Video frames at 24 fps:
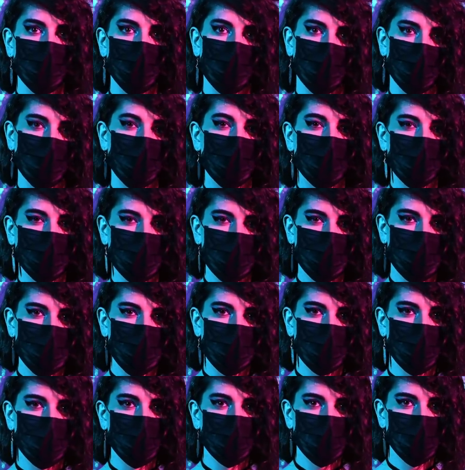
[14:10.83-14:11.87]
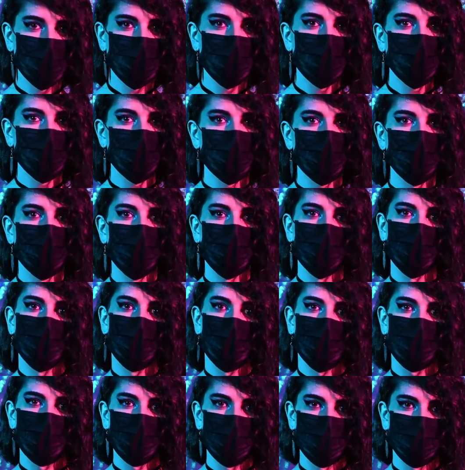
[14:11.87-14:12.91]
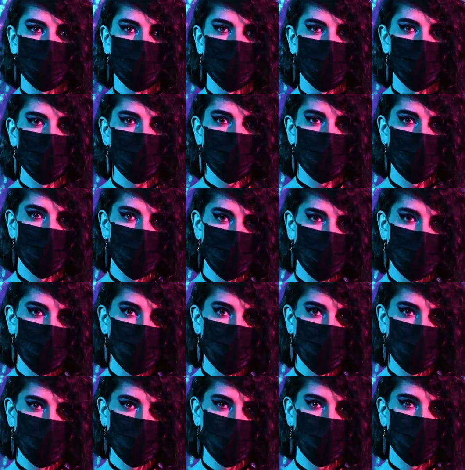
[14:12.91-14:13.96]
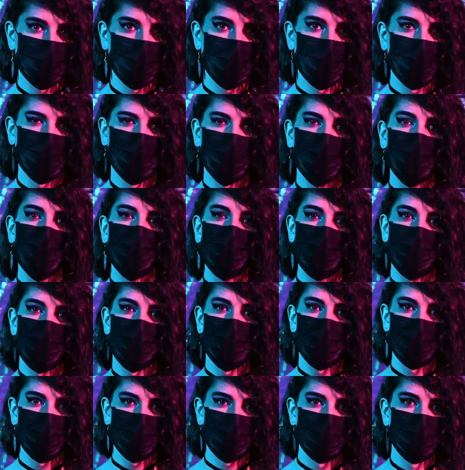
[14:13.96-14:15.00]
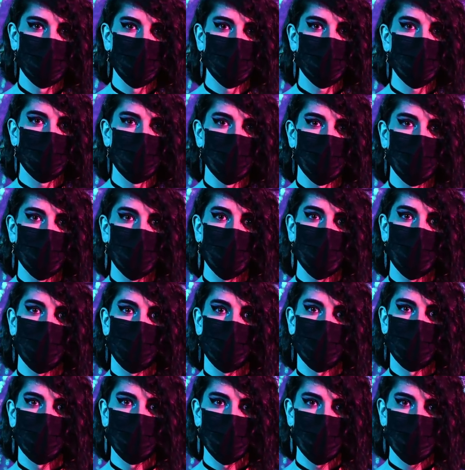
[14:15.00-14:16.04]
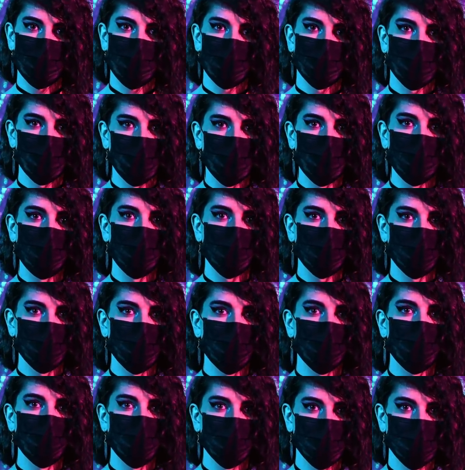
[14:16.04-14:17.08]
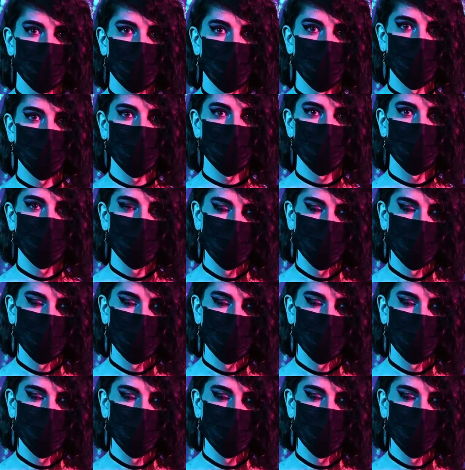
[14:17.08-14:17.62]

they can cause you to overheat and therefore cause you to sweat a lot and then therefore create a rust liability on your gun.